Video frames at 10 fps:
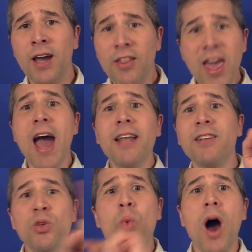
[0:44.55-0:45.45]
And
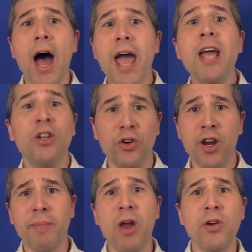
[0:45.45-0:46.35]
that is why,
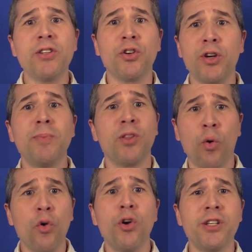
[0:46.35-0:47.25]
during my recent trip to
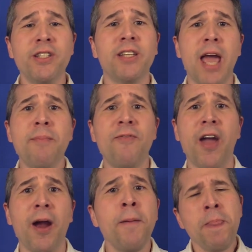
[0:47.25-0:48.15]
the Origins Game
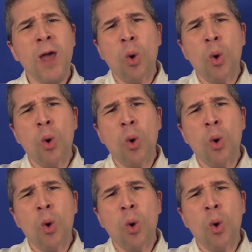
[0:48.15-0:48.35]
Fair,